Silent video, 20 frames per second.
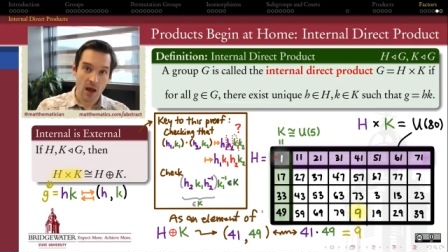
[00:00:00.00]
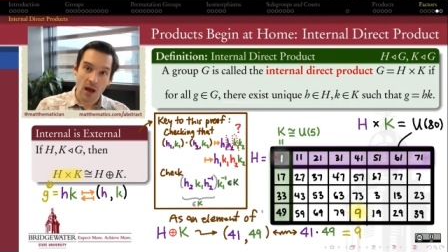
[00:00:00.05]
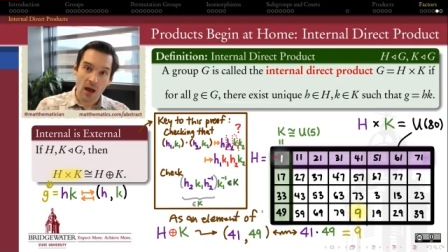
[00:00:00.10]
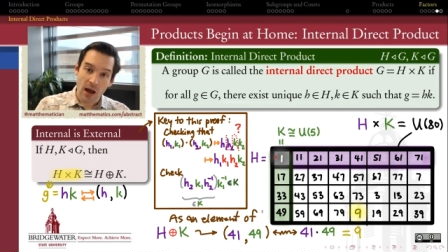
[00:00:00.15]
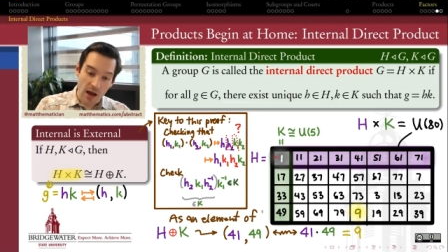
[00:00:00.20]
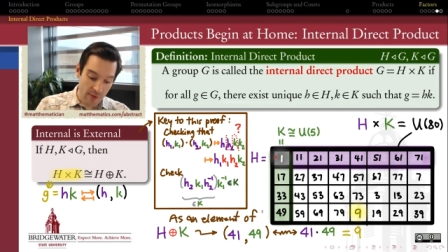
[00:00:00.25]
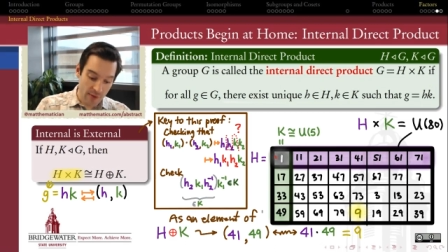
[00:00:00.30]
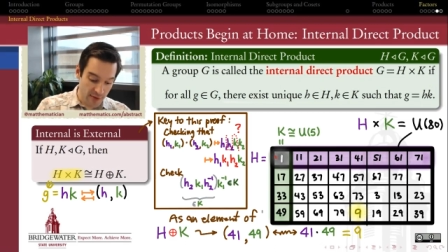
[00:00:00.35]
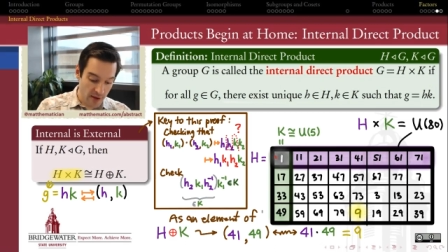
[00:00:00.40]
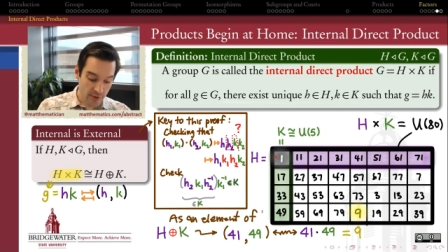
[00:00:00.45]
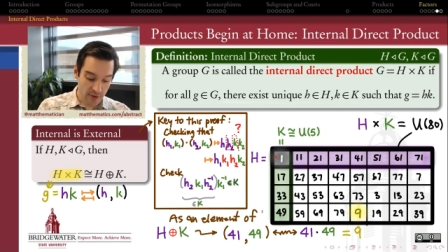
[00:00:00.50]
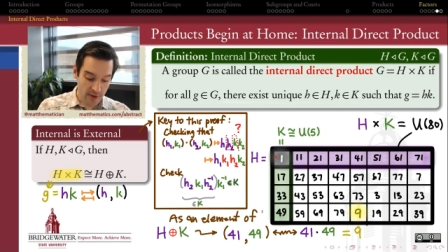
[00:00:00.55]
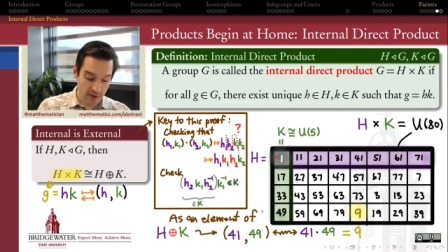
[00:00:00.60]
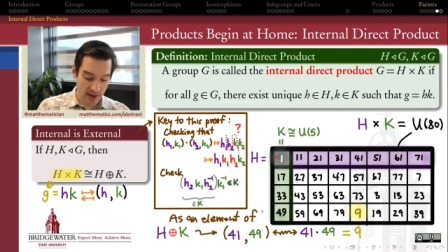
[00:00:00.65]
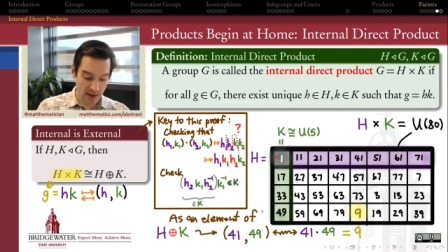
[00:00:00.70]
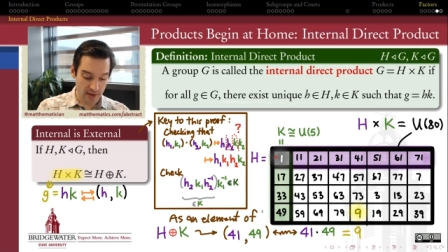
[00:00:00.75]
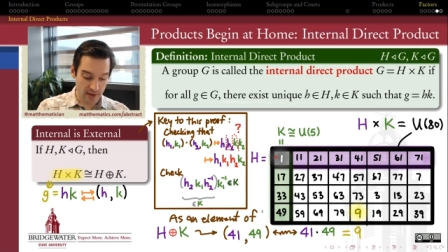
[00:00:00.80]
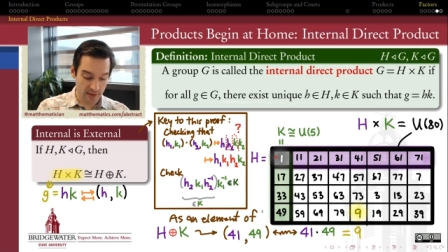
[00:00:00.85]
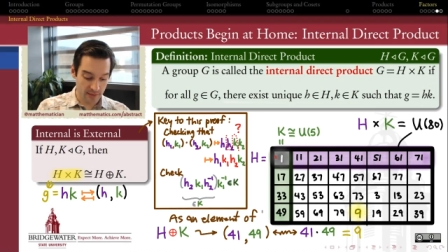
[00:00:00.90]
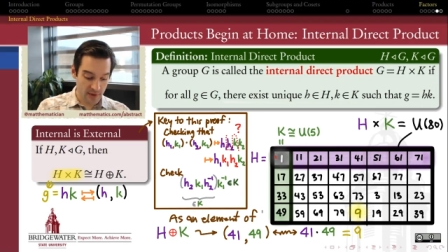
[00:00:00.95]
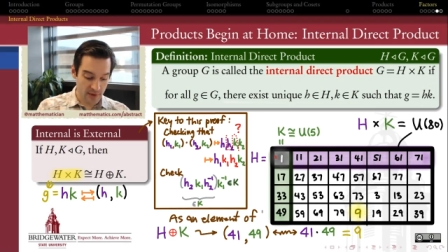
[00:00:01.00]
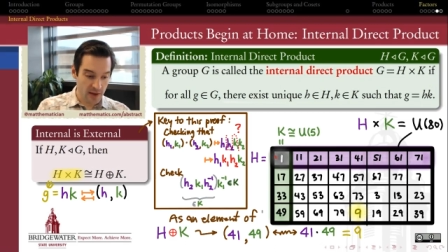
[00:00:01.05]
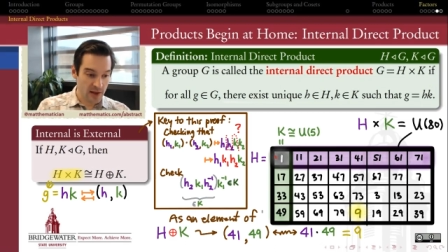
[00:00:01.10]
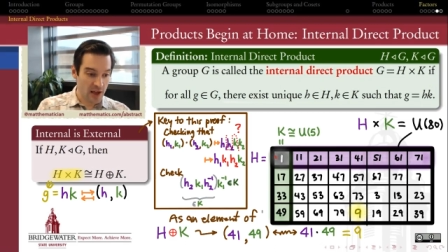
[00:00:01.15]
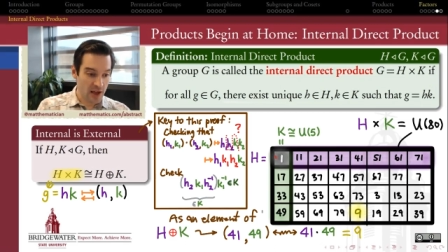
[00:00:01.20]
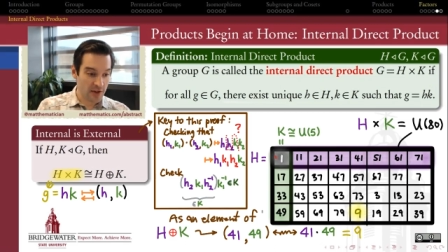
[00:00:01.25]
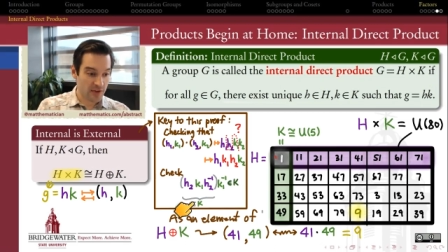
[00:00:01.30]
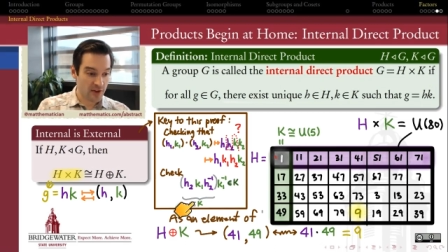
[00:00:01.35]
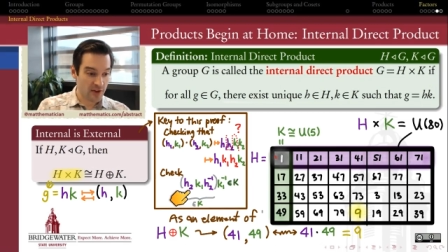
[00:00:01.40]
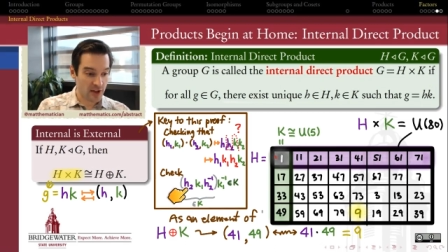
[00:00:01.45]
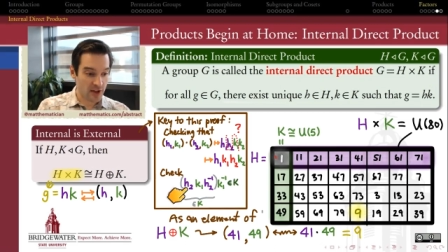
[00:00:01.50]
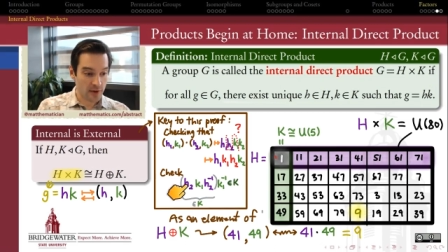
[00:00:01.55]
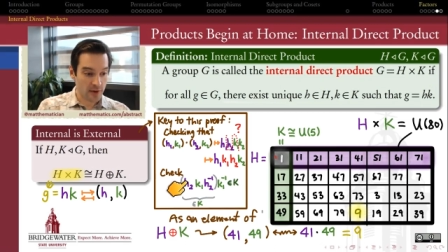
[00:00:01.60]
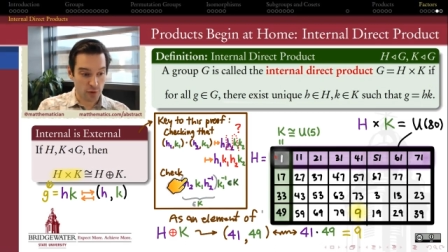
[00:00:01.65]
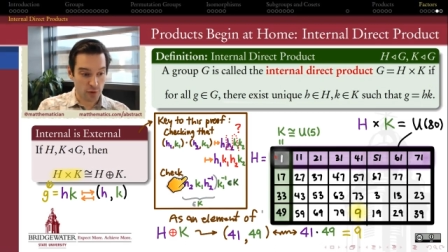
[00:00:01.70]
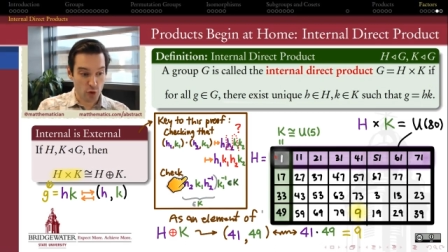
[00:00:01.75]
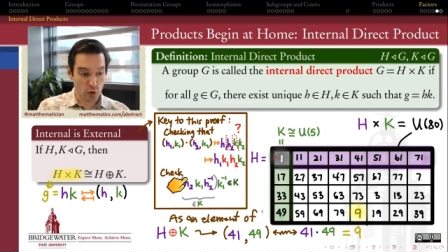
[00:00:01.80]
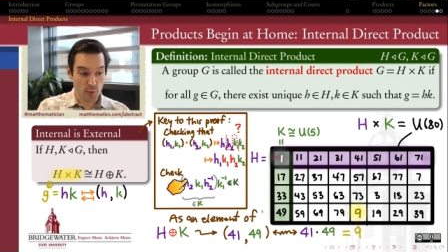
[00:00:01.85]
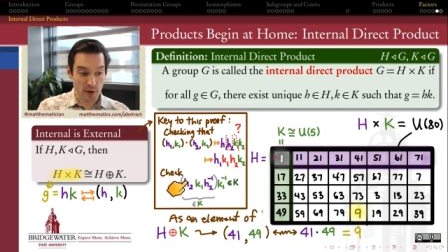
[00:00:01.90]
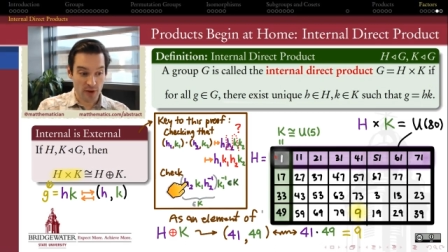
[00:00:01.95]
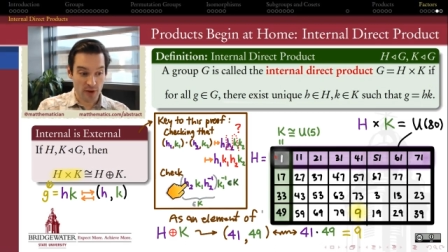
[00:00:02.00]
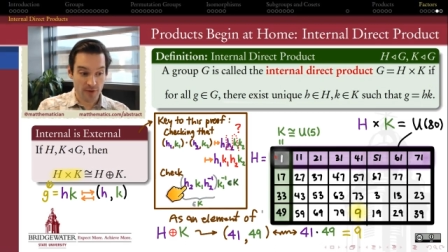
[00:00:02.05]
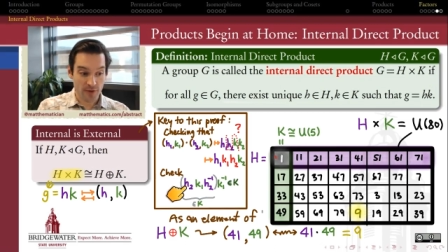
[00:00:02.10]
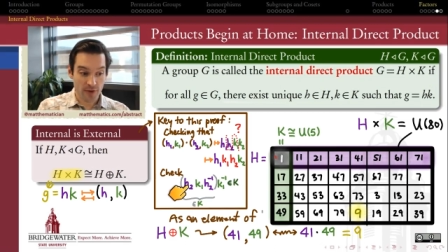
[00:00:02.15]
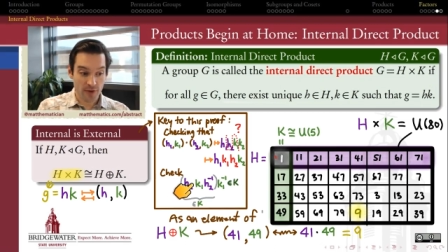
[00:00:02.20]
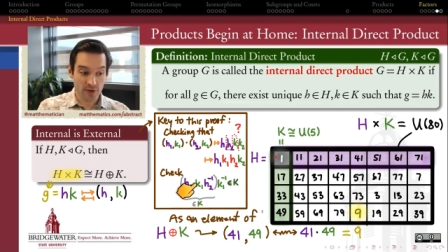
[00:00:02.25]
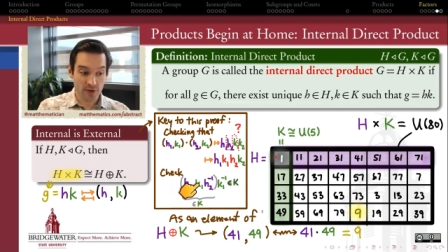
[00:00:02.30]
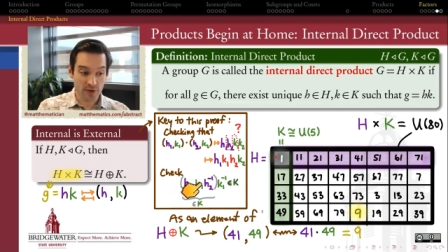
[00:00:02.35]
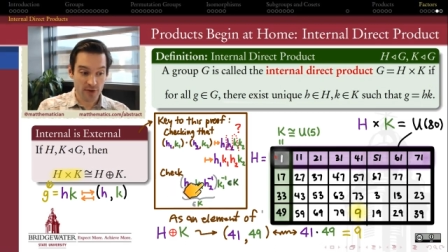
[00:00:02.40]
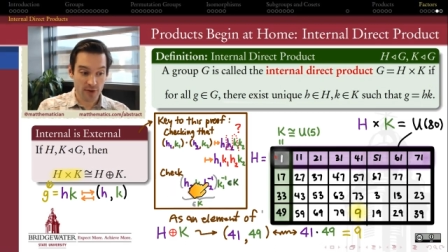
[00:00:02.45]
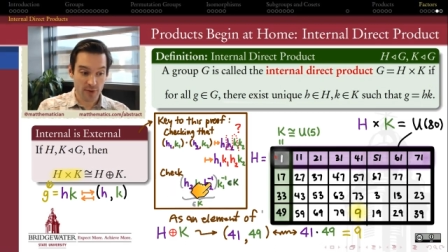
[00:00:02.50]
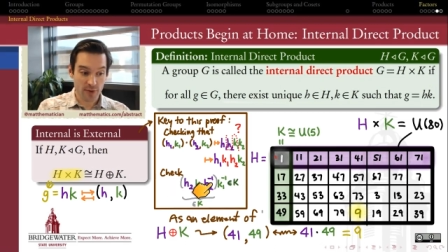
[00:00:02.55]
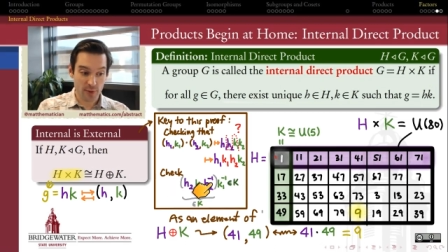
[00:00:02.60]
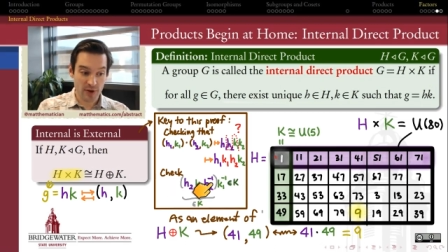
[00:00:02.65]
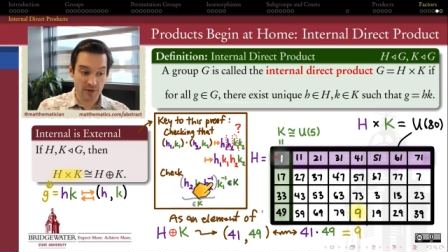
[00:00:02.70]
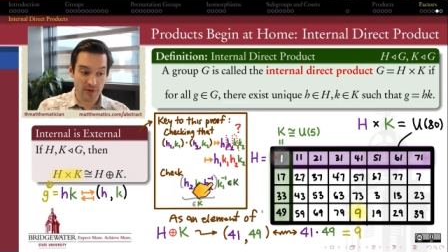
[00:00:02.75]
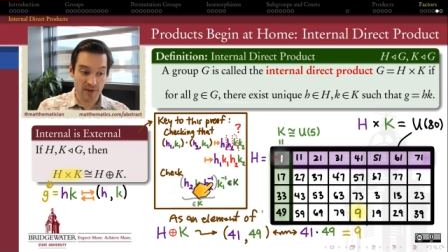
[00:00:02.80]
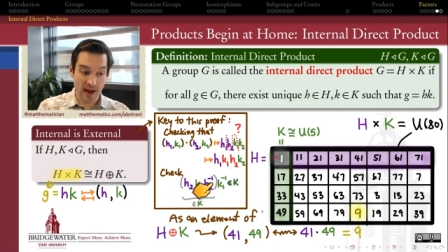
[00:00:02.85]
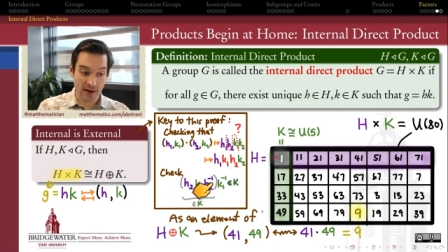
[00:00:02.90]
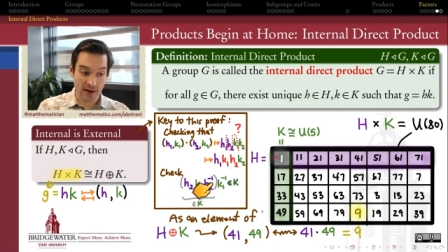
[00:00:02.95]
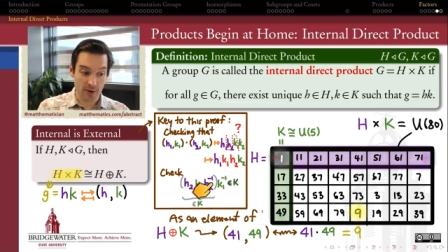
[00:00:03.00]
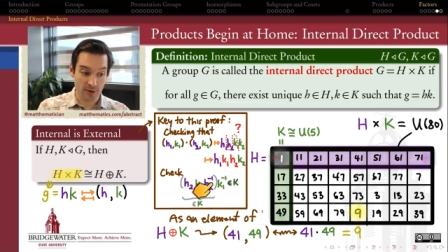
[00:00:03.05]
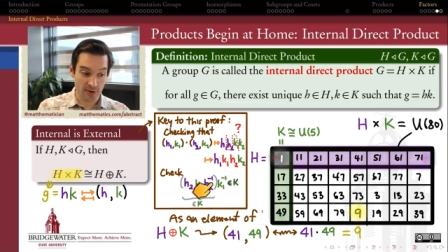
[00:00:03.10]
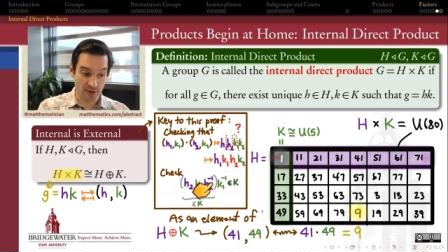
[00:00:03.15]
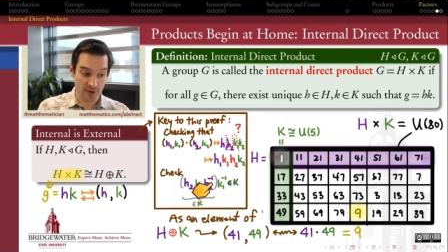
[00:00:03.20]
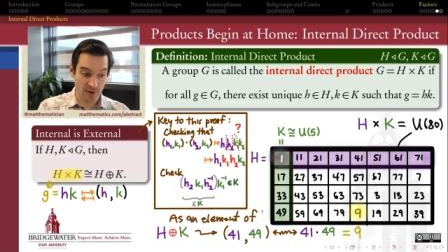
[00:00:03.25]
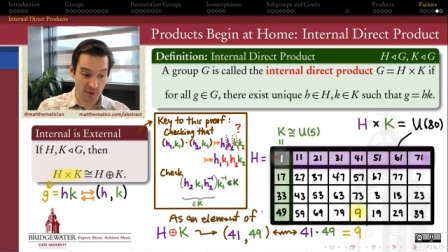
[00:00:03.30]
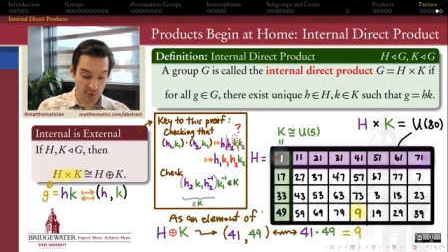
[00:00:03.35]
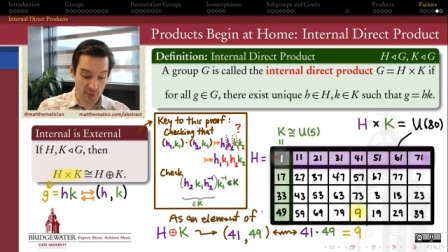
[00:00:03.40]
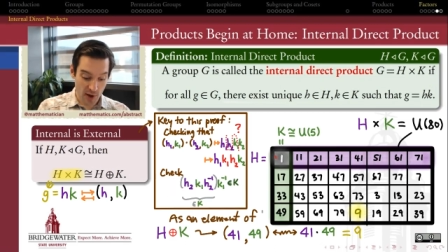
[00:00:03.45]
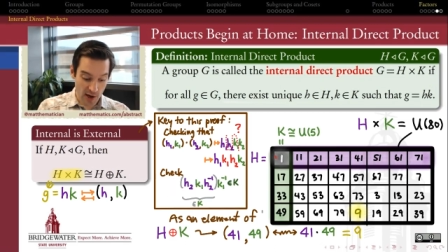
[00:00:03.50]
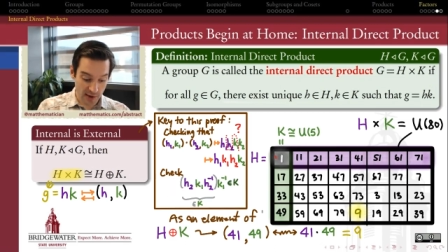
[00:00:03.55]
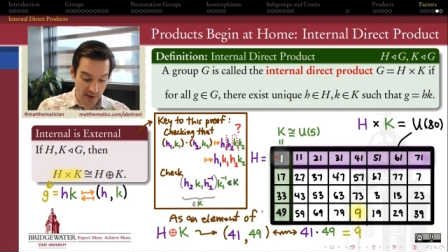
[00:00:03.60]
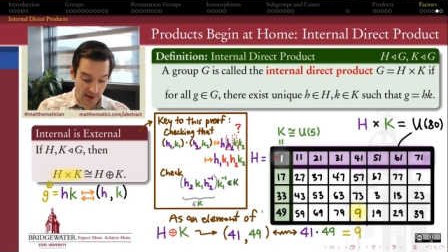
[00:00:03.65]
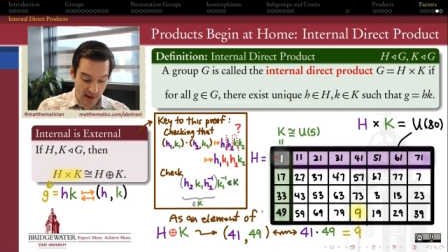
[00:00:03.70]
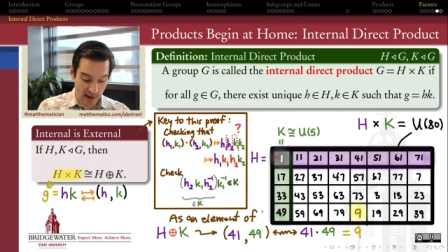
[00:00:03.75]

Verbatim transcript: On the other hand, if instead of grouping the first three factors in this product,